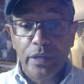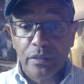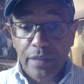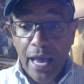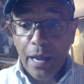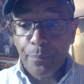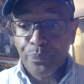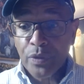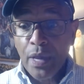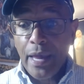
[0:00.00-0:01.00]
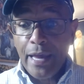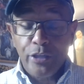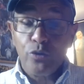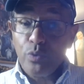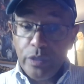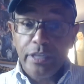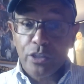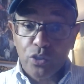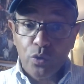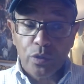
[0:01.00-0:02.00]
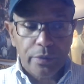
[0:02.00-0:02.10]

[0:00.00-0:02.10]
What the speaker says: of attack, and you need a shooter.